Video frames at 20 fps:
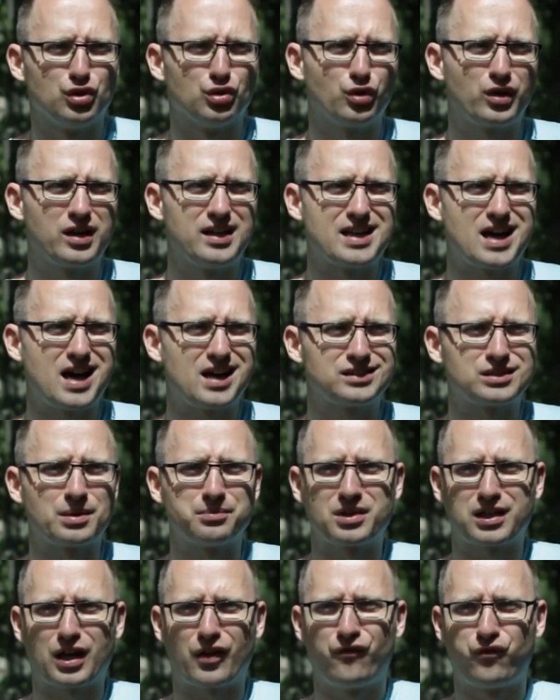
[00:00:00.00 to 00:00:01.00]
You're looking at
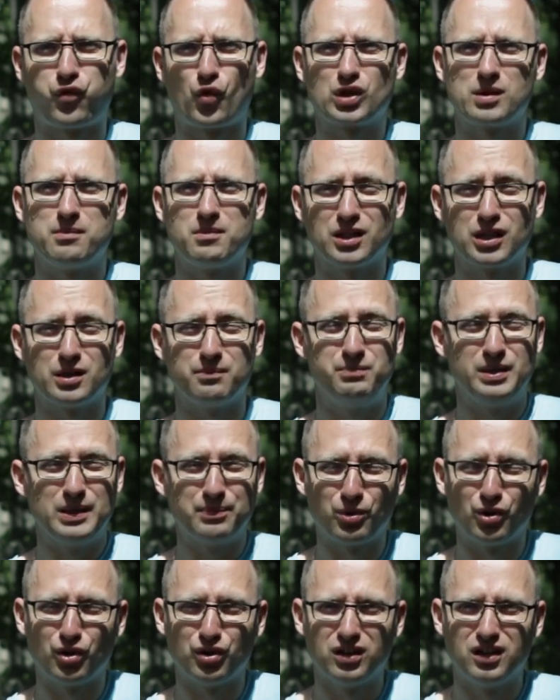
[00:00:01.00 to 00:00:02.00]
something like 40 million
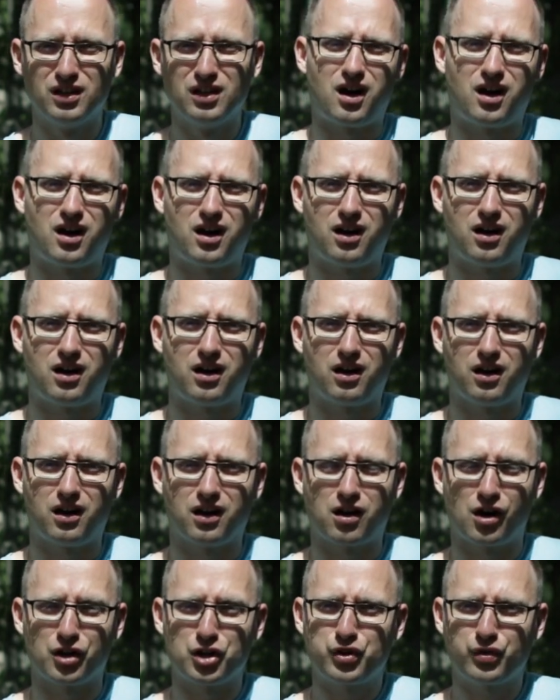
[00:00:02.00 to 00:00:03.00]
people,
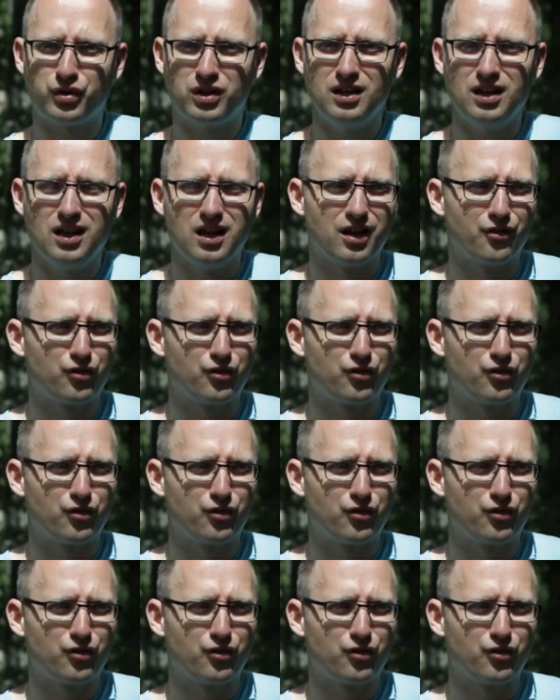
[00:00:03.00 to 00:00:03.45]
a country,